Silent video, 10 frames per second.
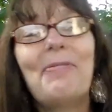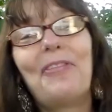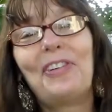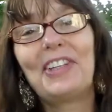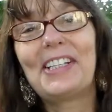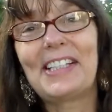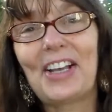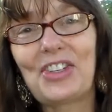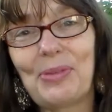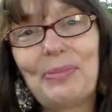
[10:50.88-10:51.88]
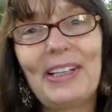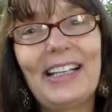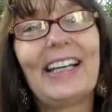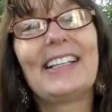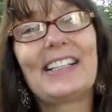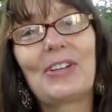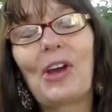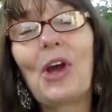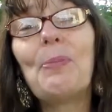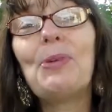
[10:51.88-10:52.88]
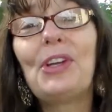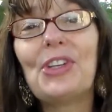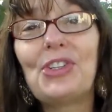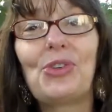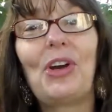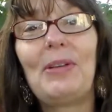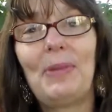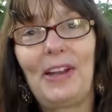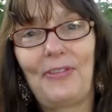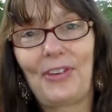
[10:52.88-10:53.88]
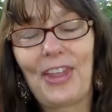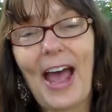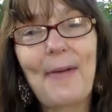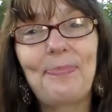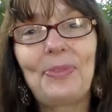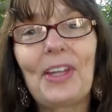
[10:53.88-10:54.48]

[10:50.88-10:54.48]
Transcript: before the session begins. So I hope you can join me for that.